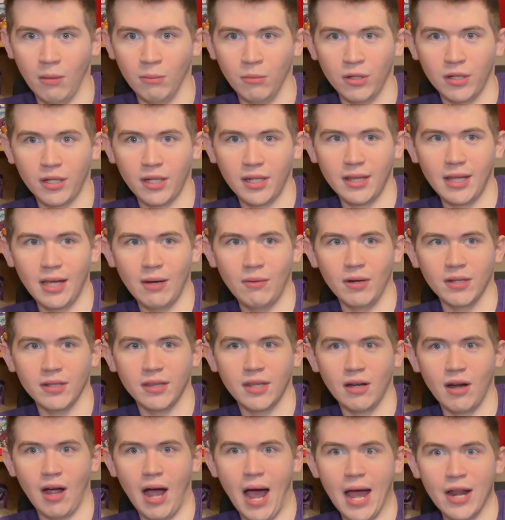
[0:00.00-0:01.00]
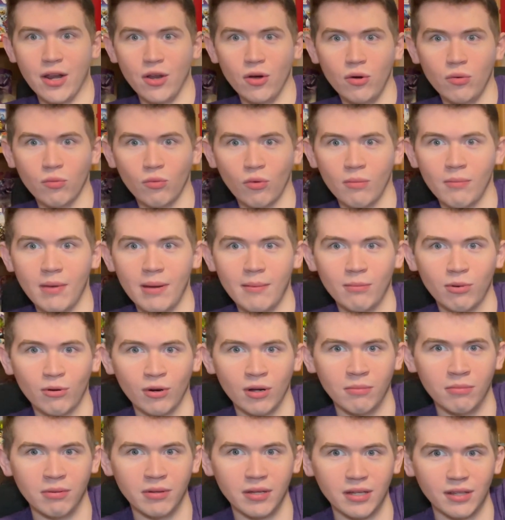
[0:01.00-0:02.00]
I'm looking at that right there. I don't remember
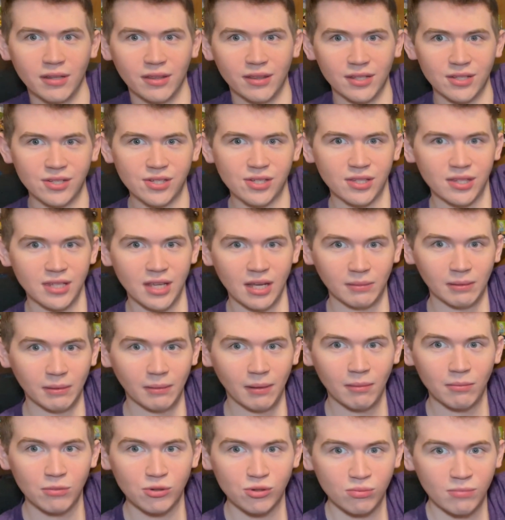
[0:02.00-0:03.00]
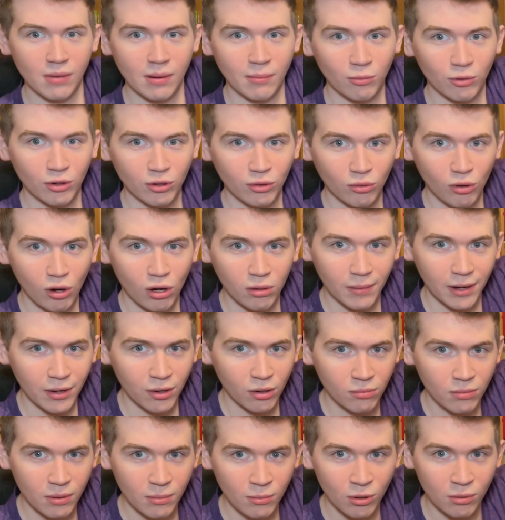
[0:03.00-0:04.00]
it being this thick. Maybe I'm just remembering wrong, but I
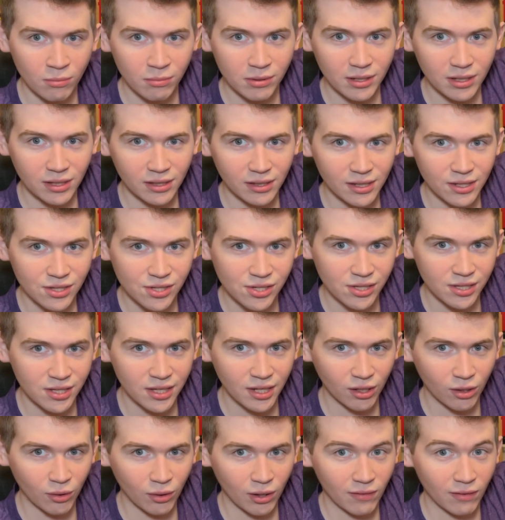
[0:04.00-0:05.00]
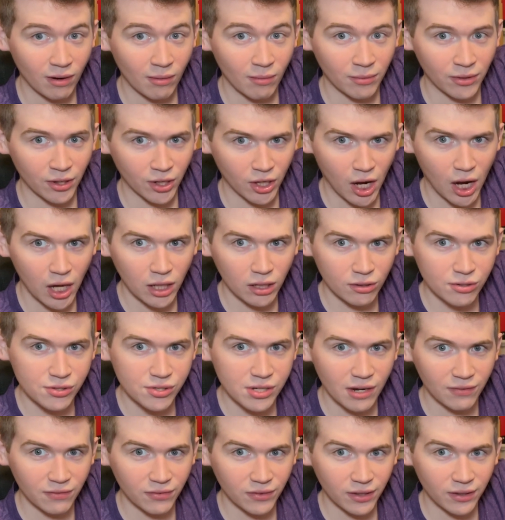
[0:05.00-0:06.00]
don't remember it being this thick or whatever. The color is
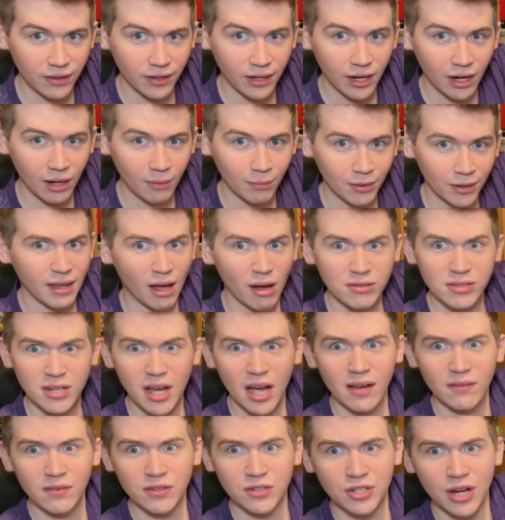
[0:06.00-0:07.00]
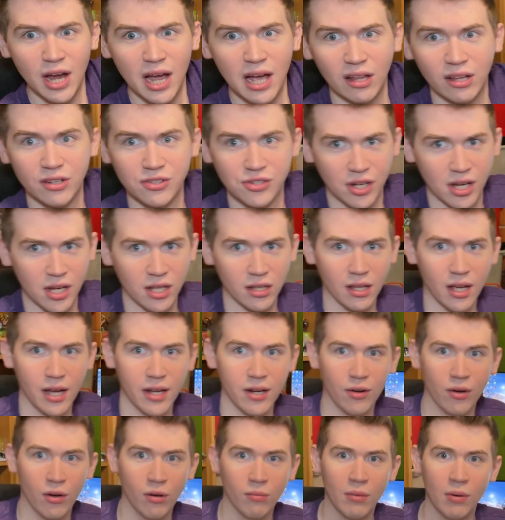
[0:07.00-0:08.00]
definitely there, but that was kind of a challenge. I can't lie
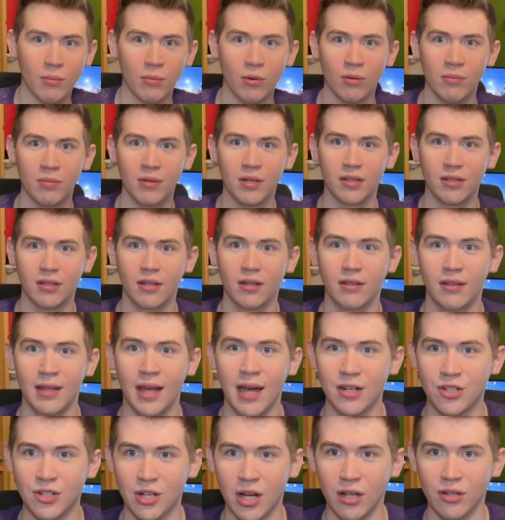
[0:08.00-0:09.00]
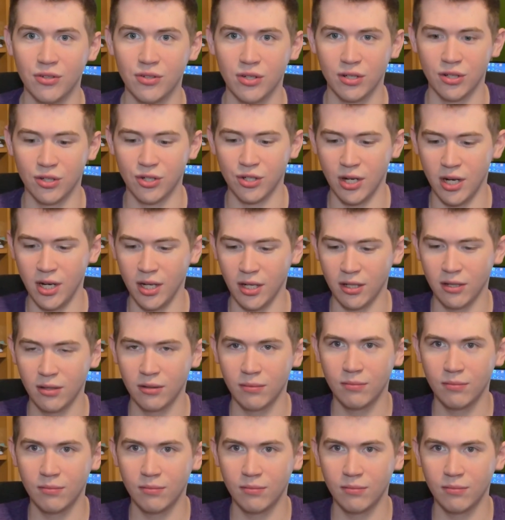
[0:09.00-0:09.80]
to you. I don't remember it being that challenging to shake.